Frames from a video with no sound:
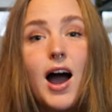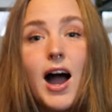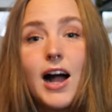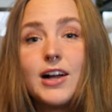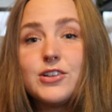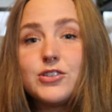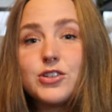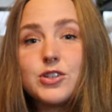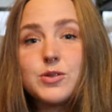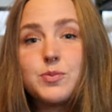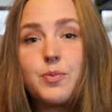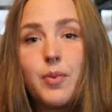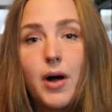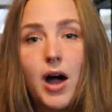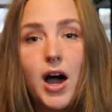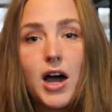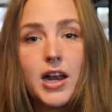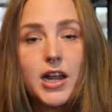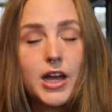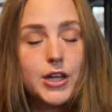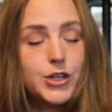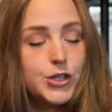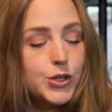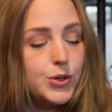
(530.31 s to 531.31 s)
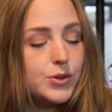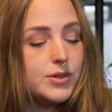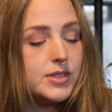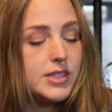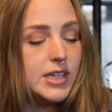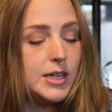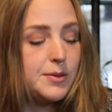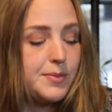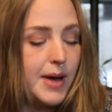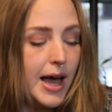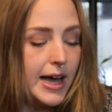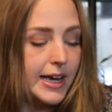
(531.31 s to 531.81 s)
I just bought a new
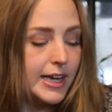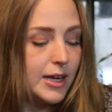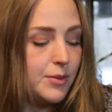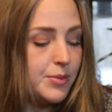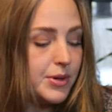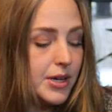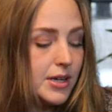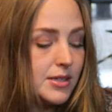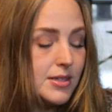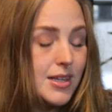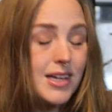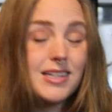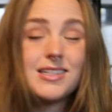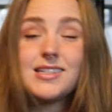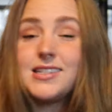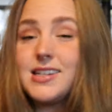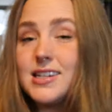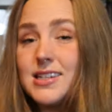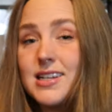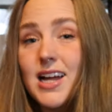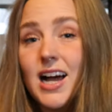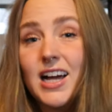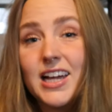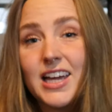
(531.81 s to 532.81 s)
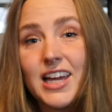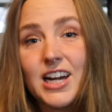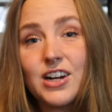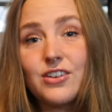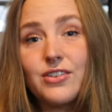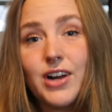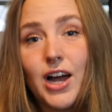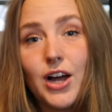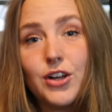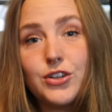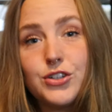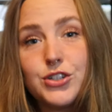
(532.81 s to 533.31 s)
seed packet because I did not get
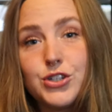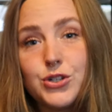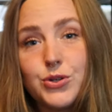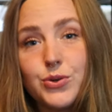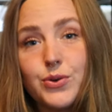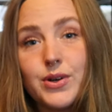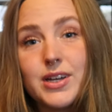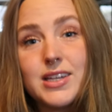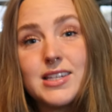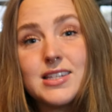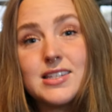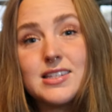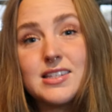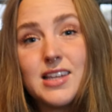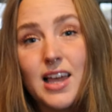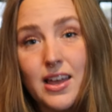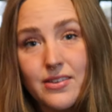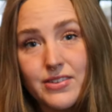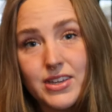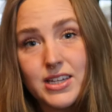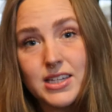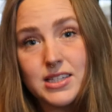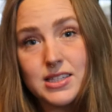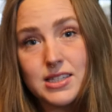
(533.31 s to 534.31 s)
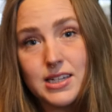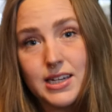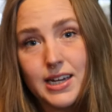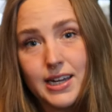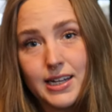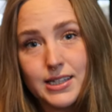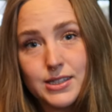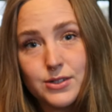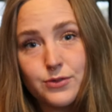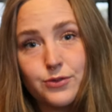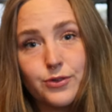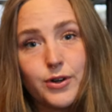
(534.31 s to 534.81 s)
around to saving
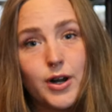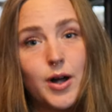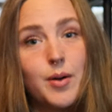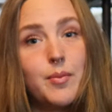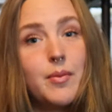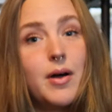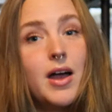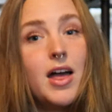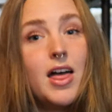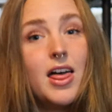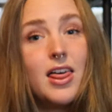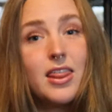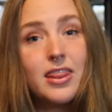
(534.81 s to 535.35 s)
seeds from